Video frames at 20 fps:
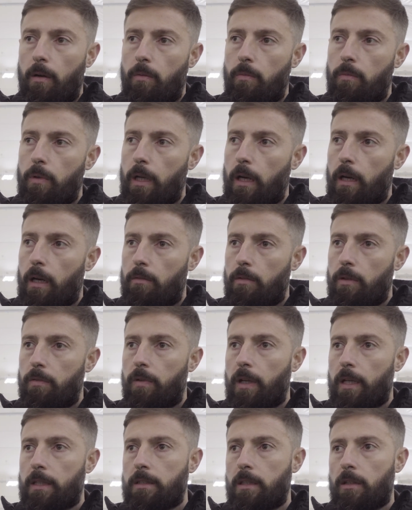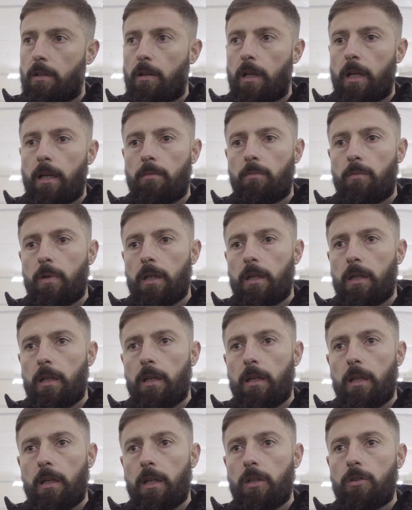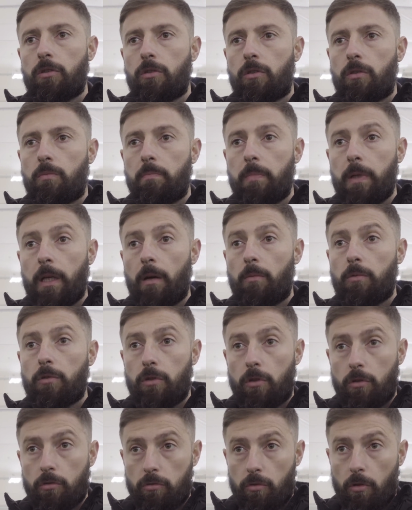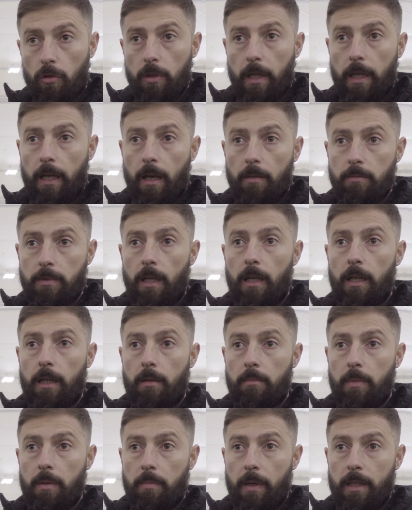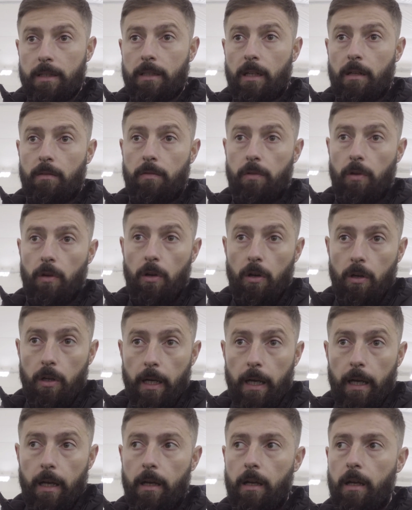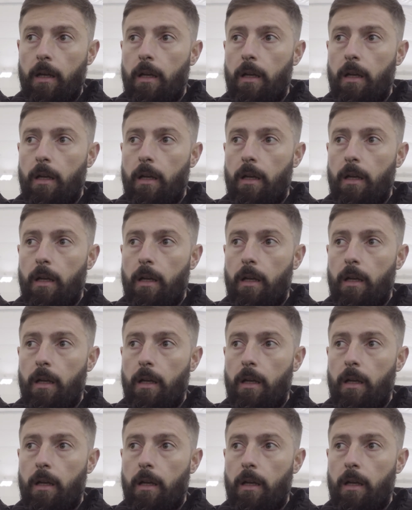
We are reflected on it. We need to be able to control the games a little bit better and for longer.